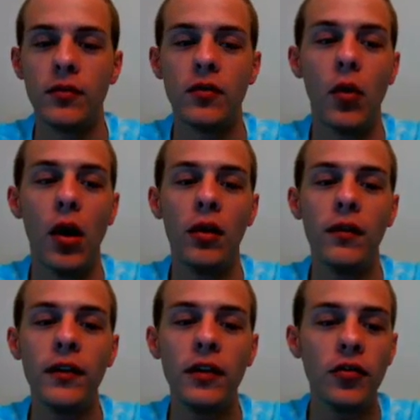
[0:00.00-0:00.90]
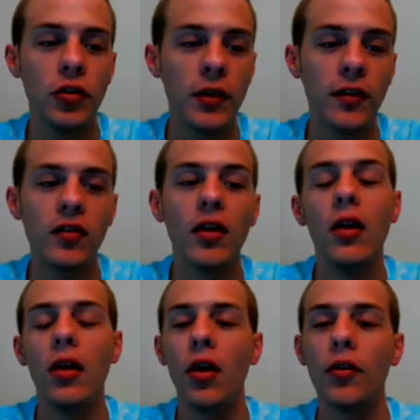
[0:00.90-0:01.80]
So all of these units
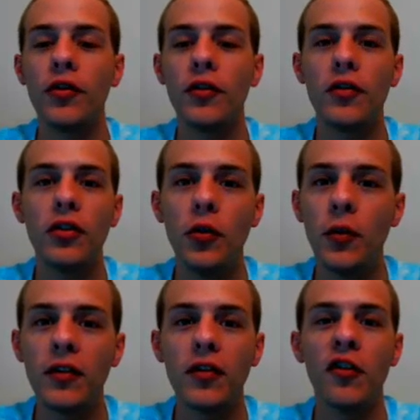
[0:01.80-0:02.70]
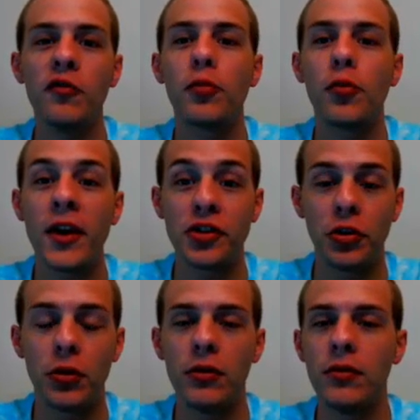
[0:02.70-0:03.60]
are just units of
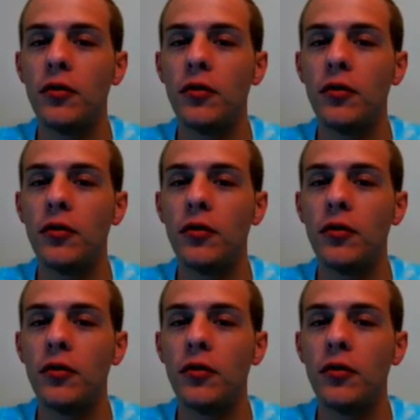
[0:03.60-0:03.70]
pressure,